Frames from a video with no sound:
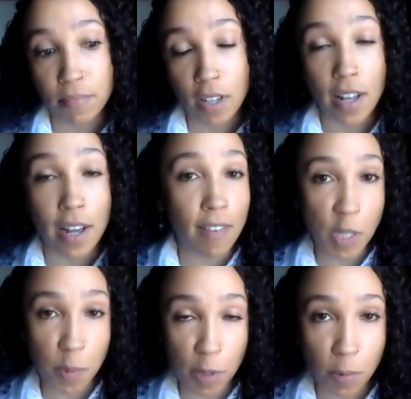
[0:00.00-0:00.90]
a lot of
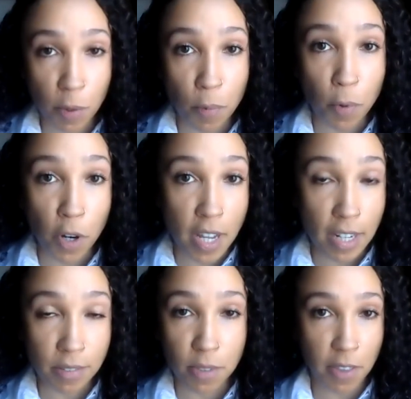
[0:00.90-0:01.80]
experts were warning
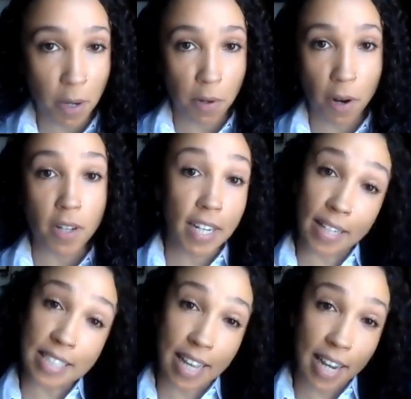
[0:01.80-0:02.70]
of what they were calling
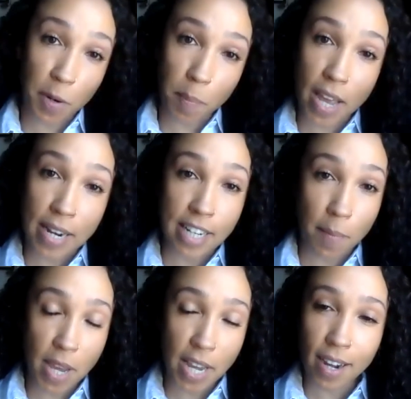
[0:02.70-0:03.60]
a second
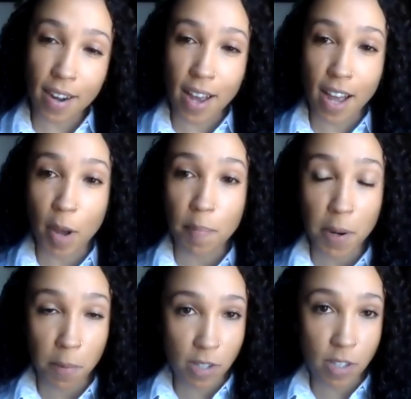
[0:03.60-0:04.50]
pandemic, going
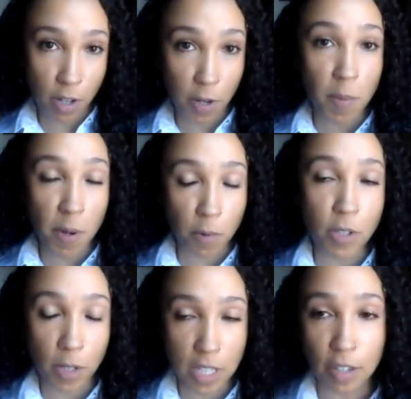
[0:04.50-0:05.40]
to be
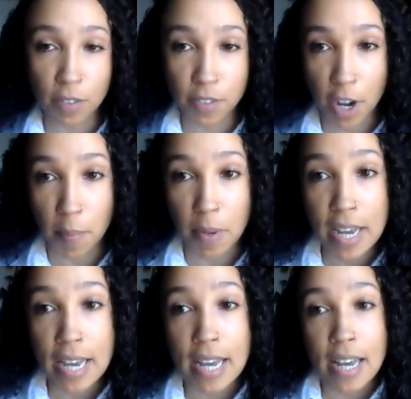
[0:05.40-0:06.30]
resulting from
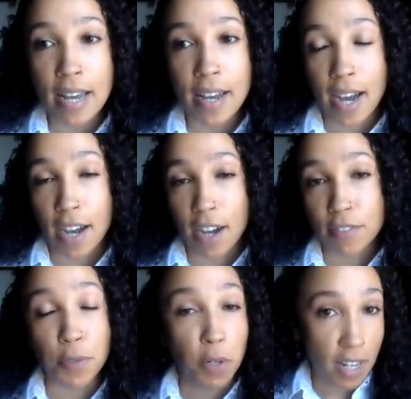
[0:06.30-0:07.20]

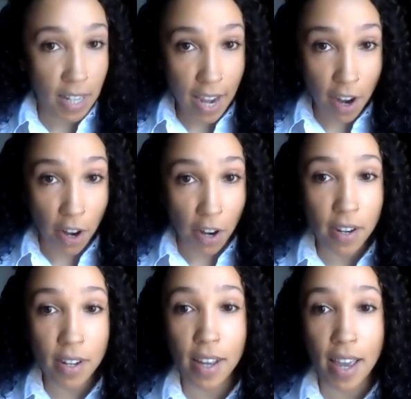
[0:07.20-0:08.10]
foregone care.
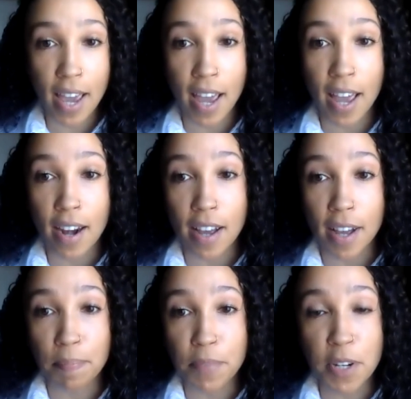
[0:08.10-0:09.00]
And,
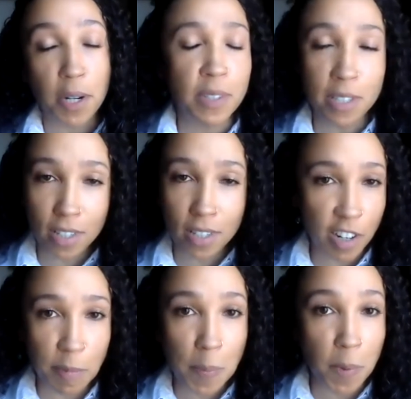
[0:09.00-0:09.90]
just a lot
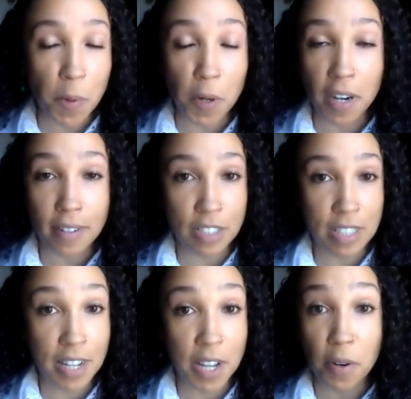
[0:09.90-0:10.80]
of people were just
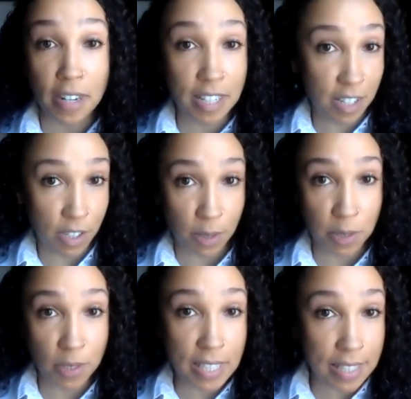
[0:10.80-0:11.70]
adhering to
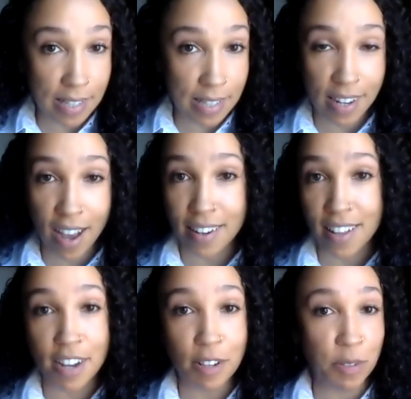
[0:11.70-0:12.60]
social distancing
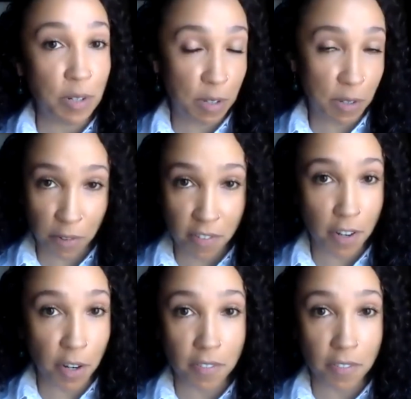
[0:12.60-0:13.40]
guidelines, or just for fear